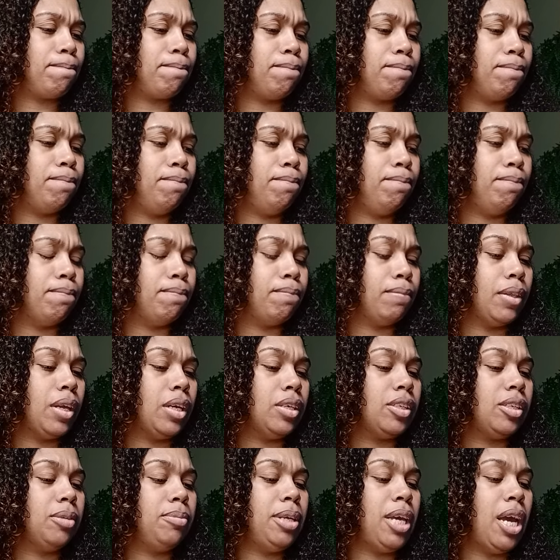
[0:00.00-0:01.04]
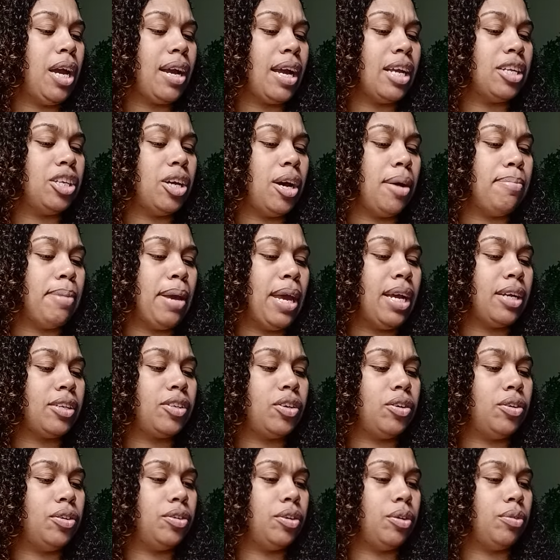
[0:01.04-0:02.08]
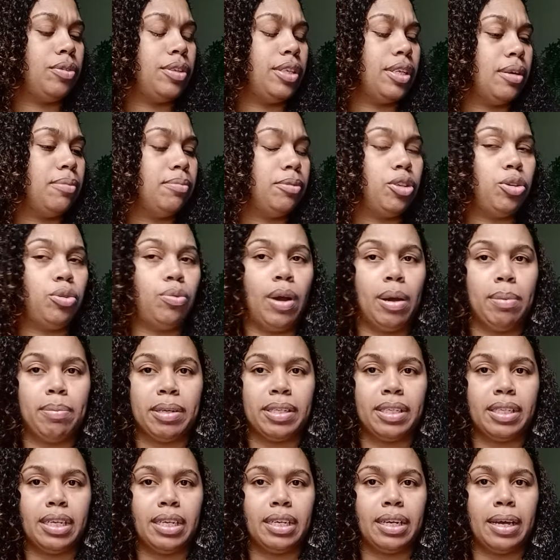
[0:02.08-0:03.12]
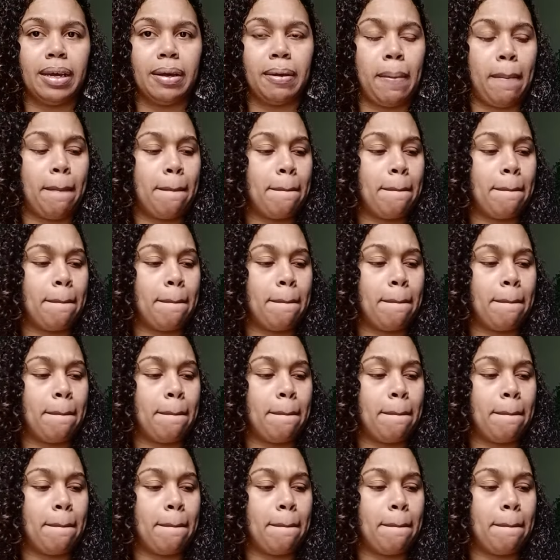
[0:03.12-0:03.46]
Mm. Some of y'all got y'all back turned on something too. Why am I seeing that?